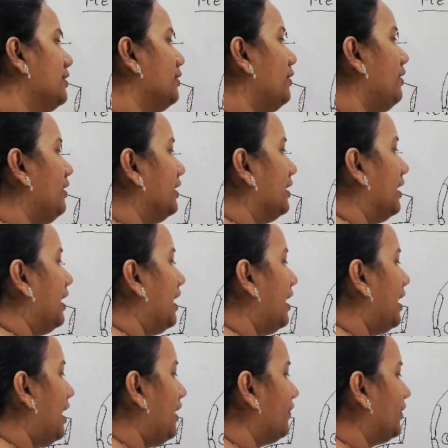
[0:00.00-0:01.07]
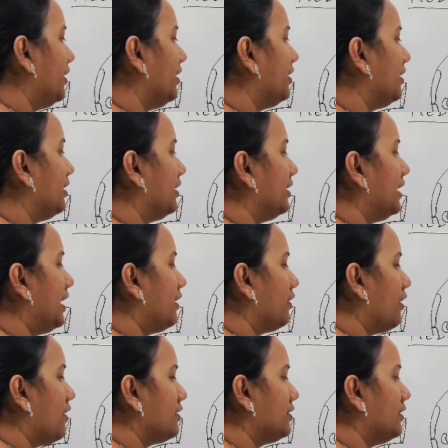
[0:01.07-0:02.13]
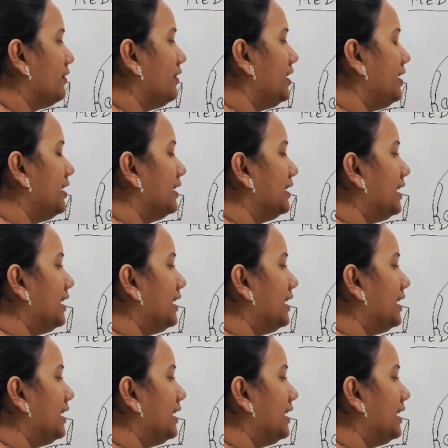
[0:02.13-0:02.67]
So after they cross over,